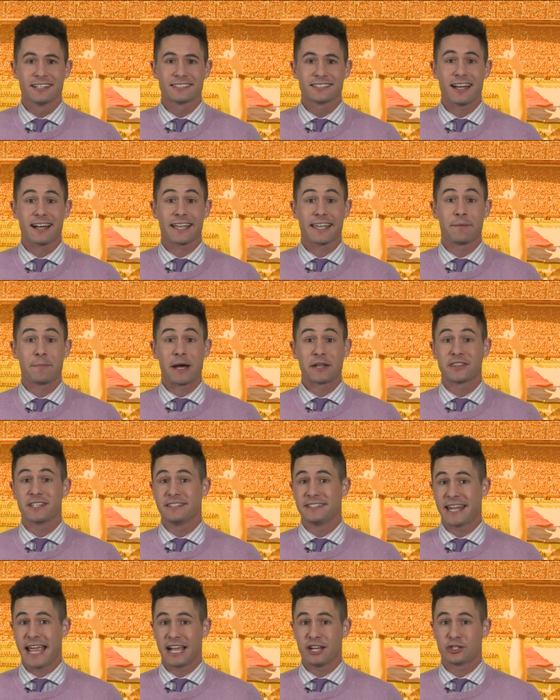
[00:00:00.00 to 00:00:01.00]
talking about the
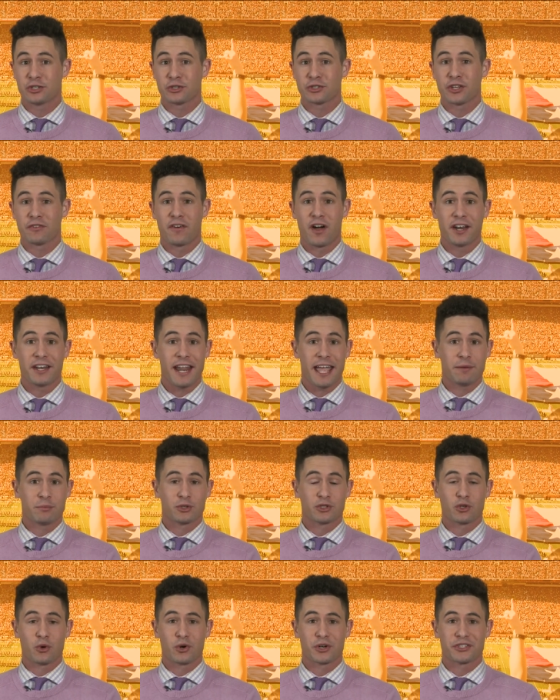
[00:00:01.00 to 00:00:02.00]
dangers of
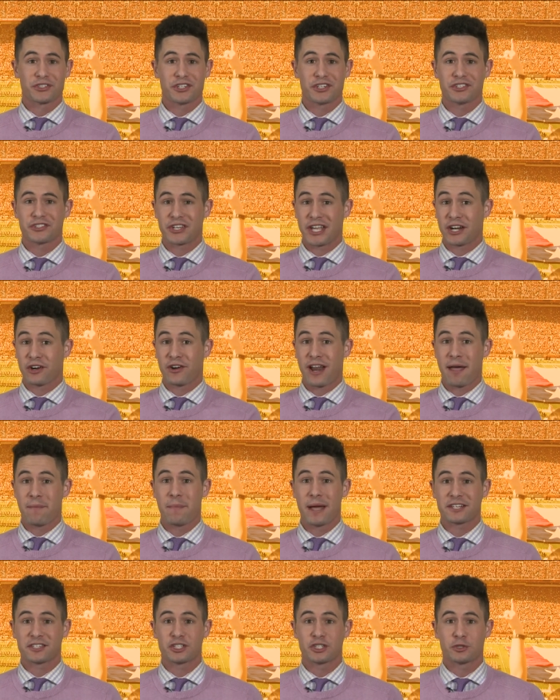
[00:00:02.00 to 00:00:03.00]
unnamed sources,
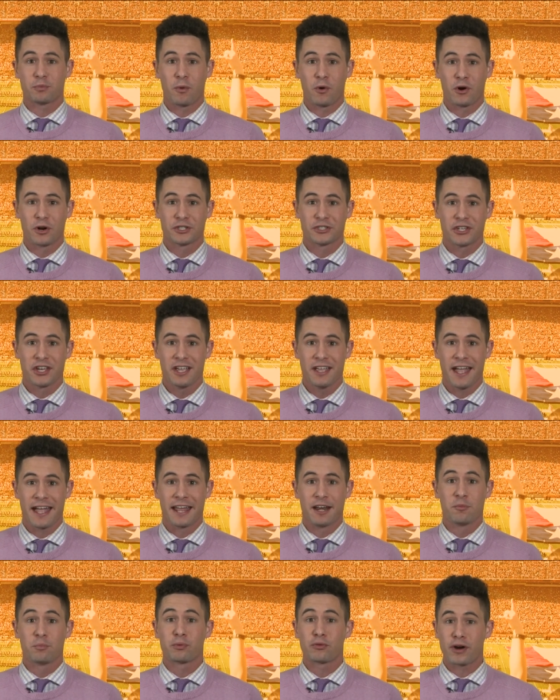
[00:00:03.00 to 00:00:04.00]
internet message boards,
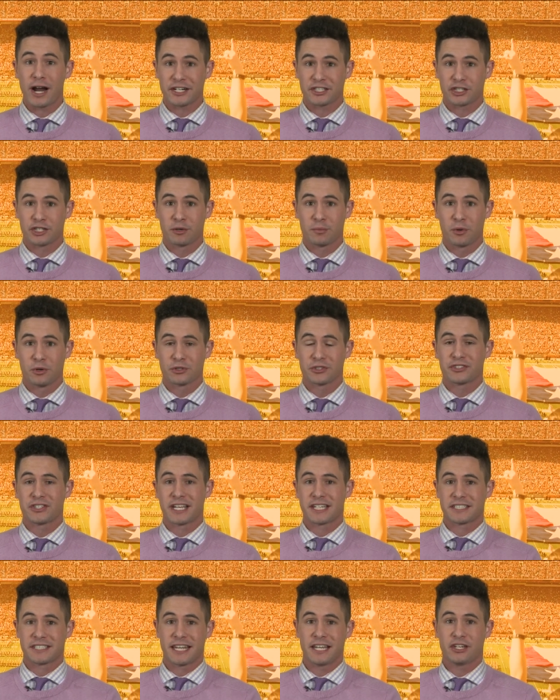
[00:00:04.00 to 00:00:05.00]
and impressionable
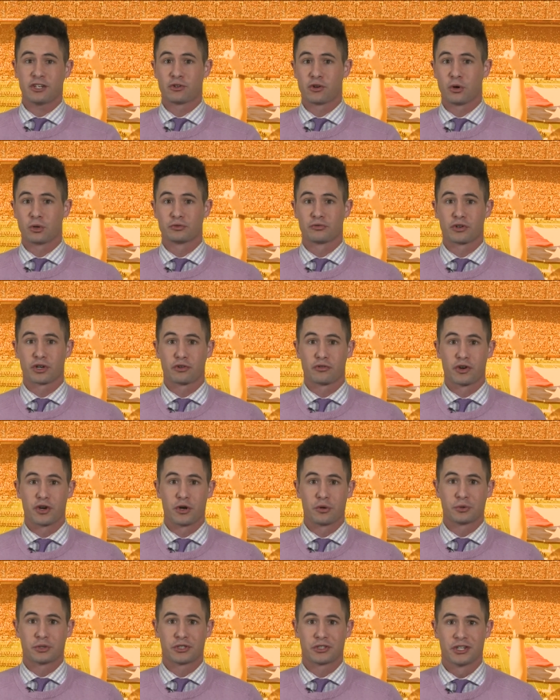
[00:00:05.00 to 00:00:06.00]
16-year-old
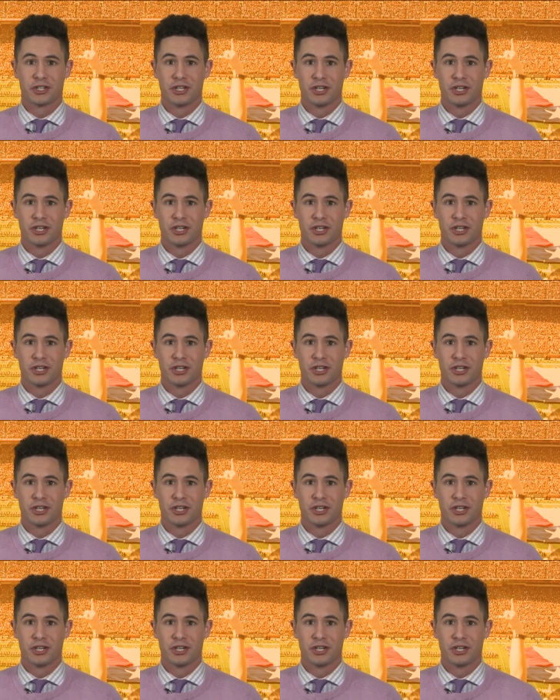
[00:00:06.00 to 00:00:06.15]
recruits.